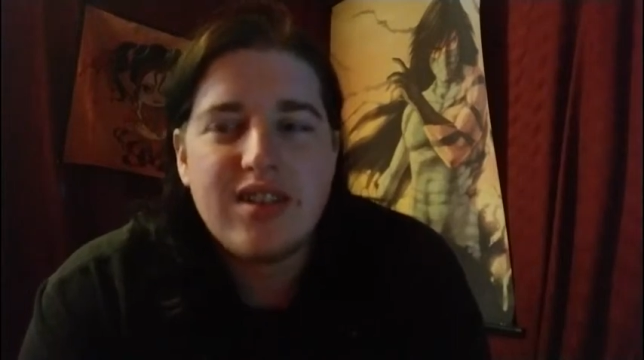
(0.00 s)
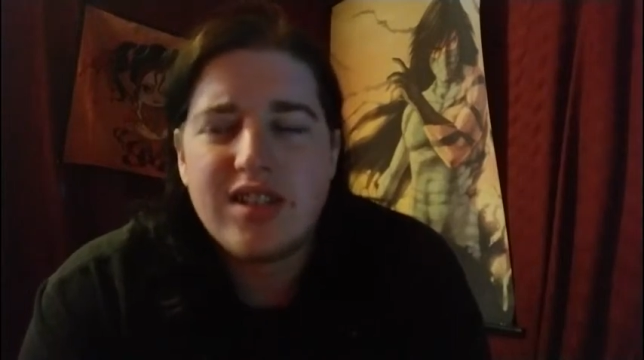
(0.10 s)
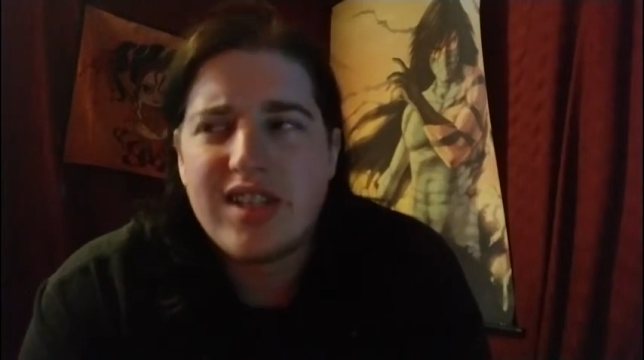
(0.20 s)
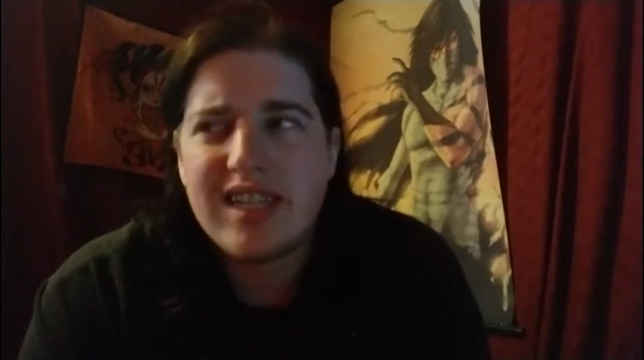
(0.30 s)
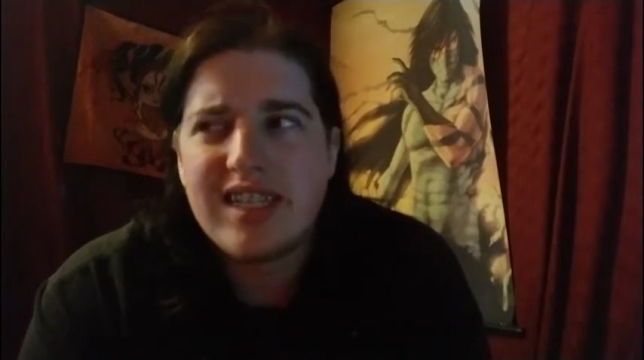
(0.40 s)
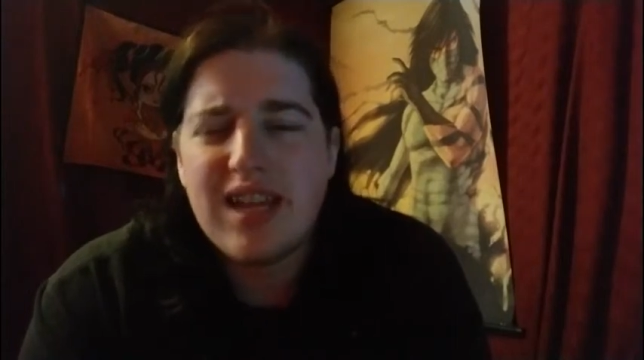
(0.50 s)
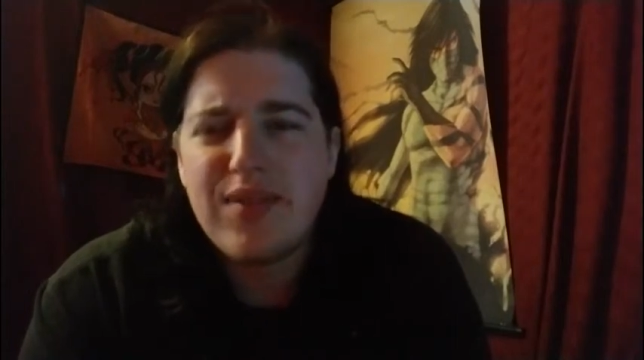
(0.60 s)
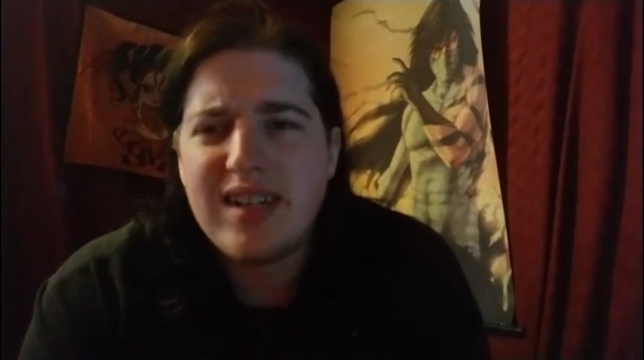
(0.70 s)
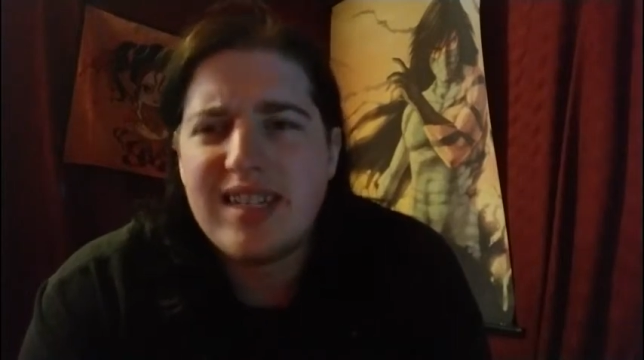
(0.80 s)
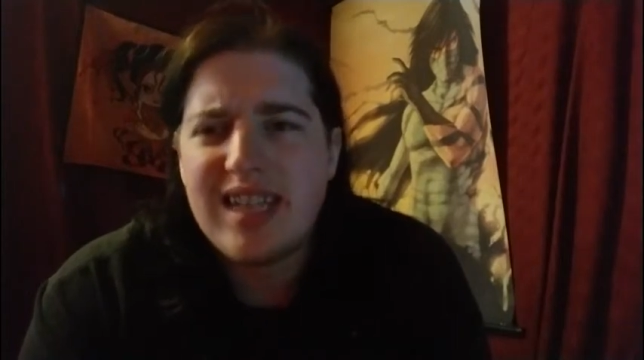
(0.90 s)
It's
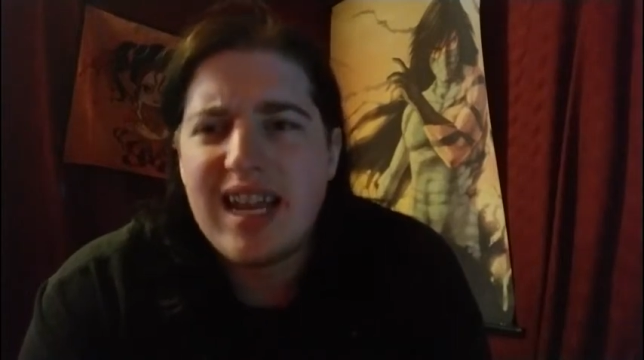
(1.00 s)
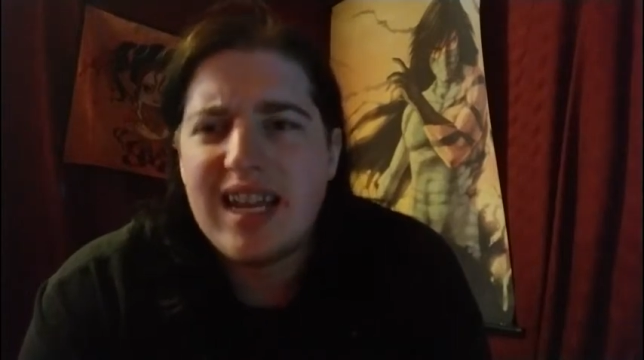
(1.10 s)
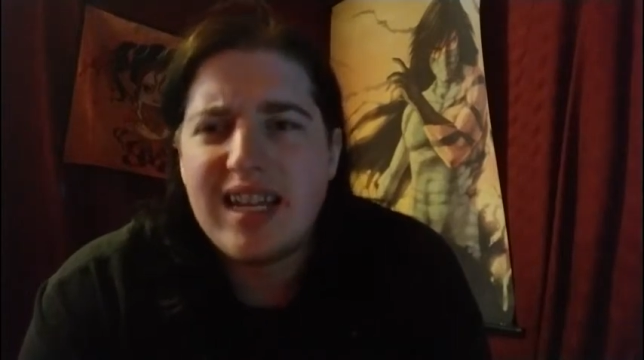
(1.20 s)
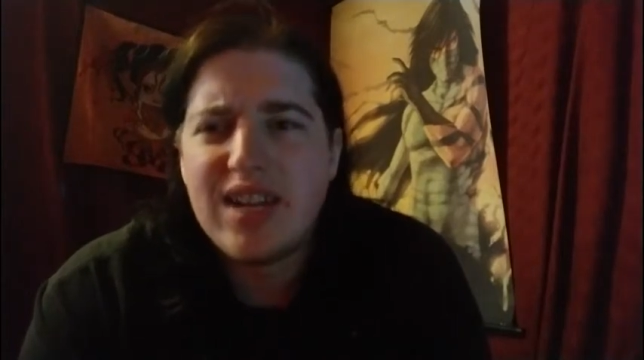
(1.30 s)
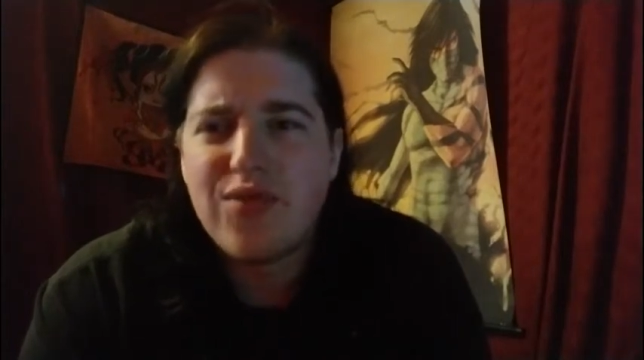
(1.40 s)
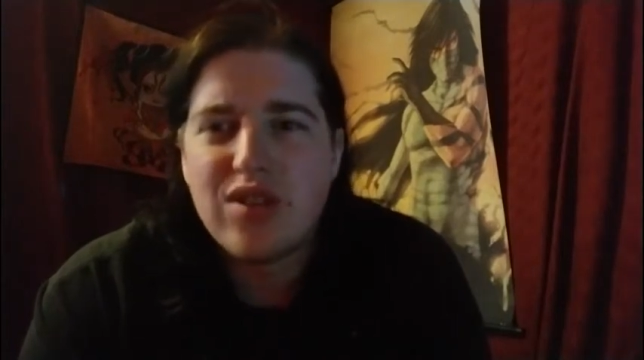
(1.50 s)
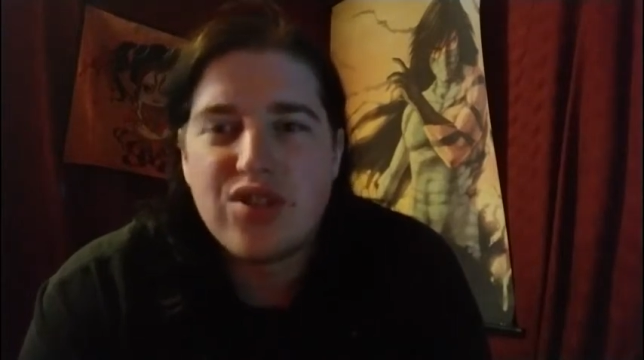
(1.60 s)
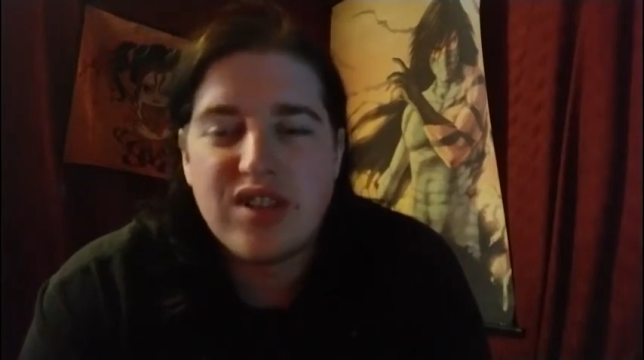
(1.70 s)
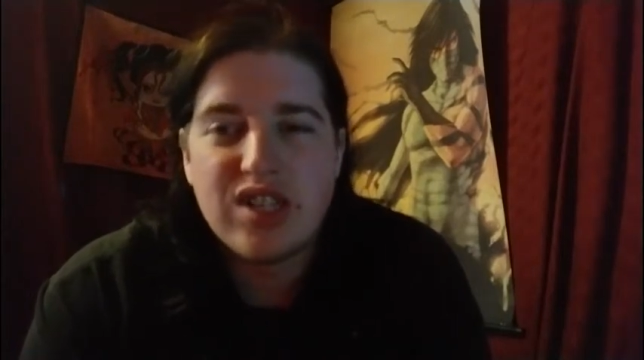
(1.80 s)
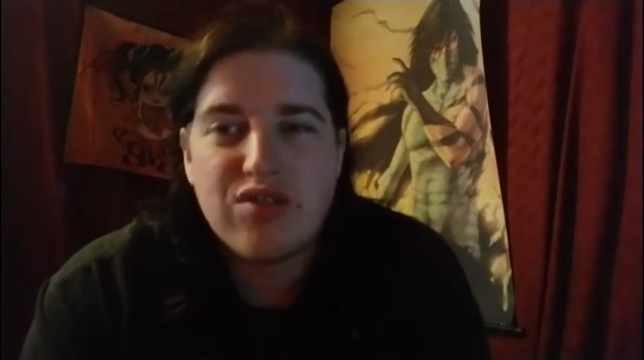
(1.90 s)
7 to 10 different
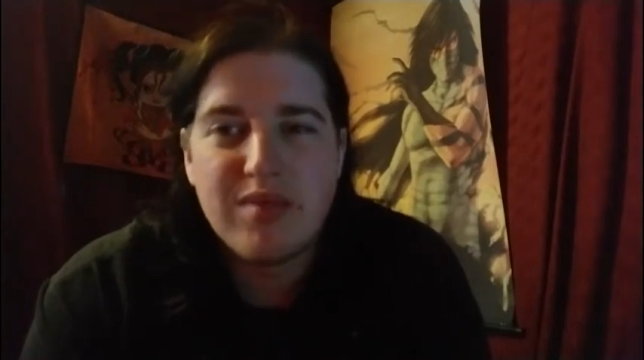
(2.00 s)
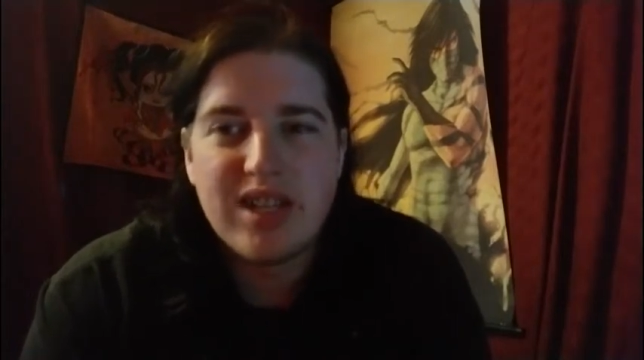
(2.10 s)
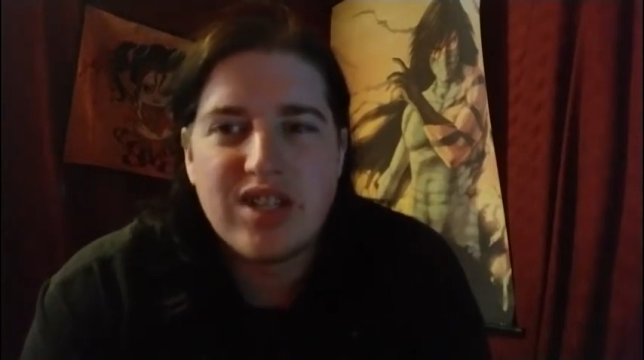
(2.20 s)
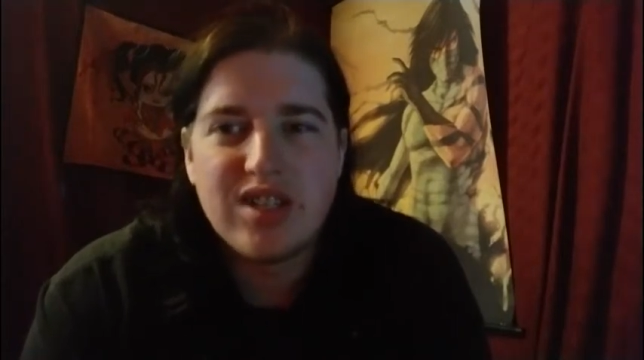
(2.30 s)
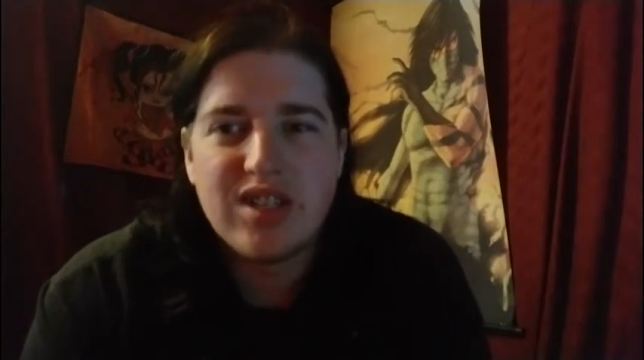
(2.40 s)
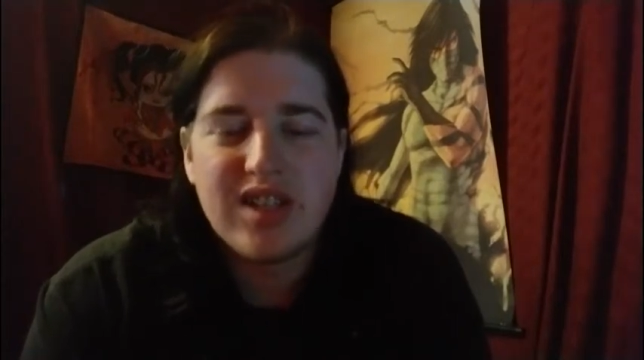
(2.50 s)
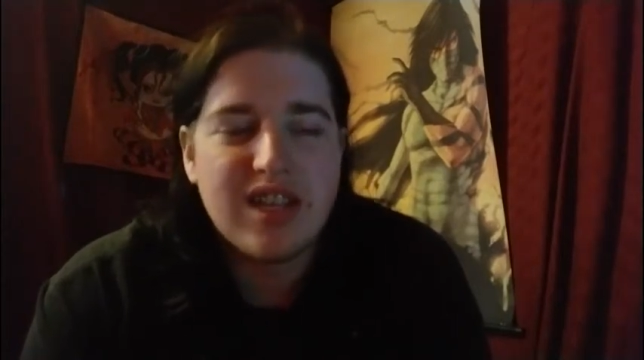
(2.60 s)
transformations.